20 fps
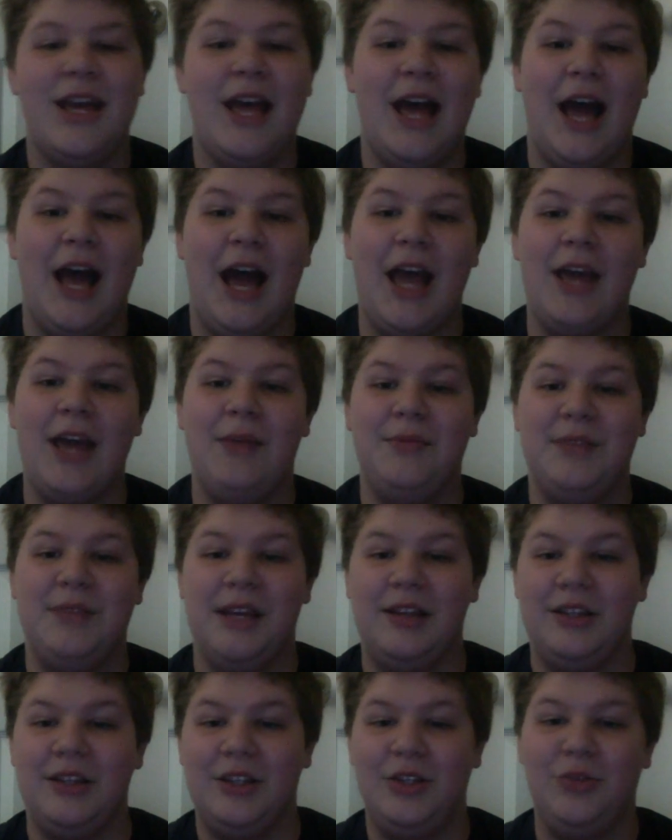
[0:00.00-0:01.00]
I am
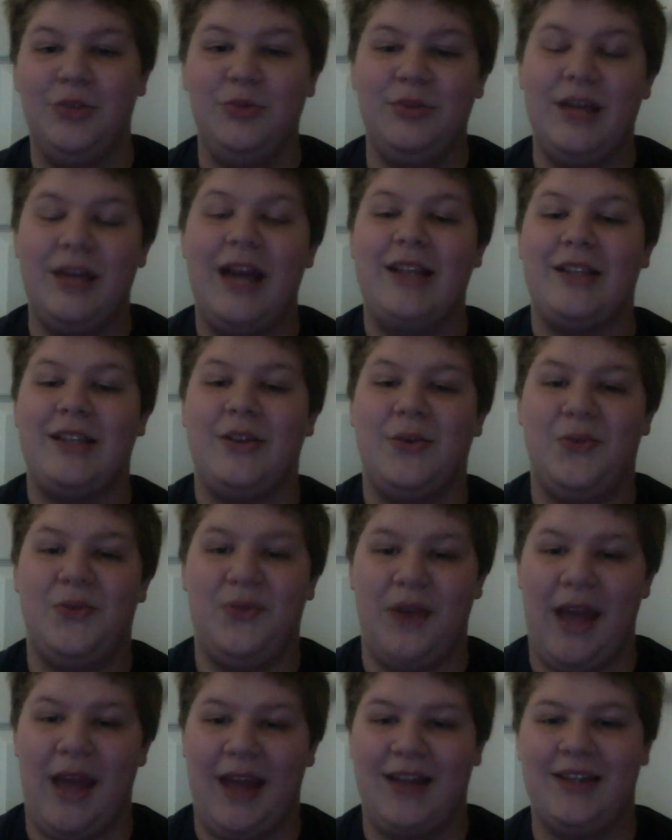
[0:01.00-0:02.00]
telling you, that is a
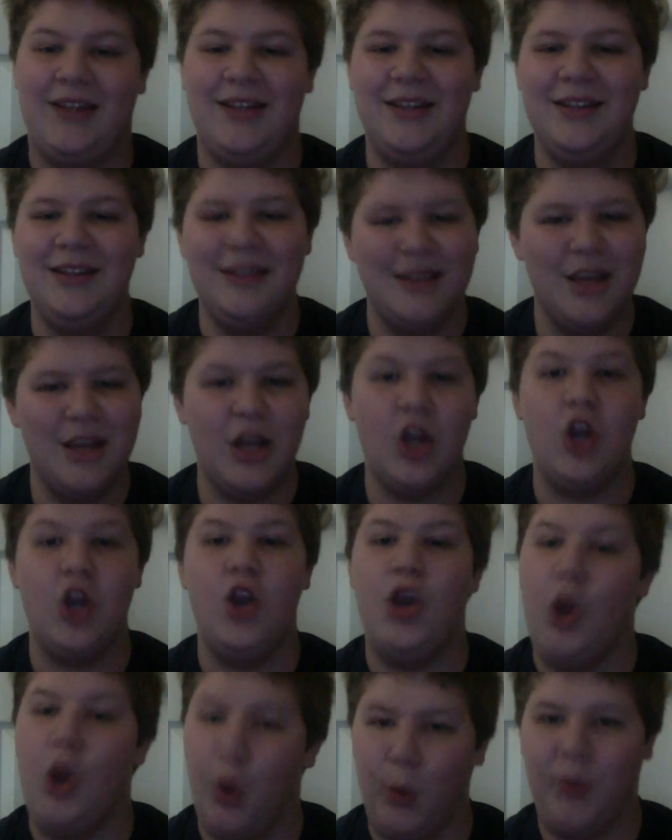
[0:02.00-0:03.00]
fact.
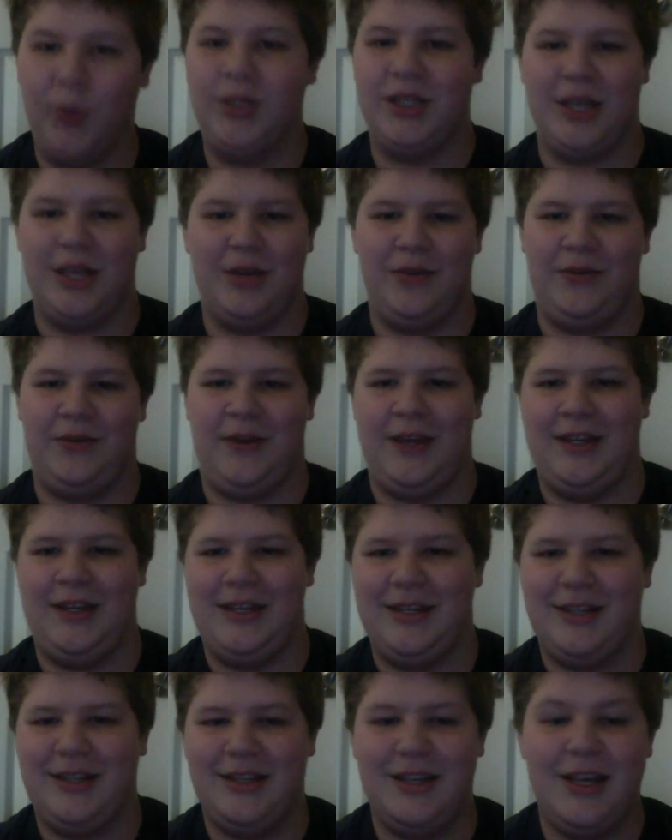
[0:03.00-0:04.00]
No one can find it.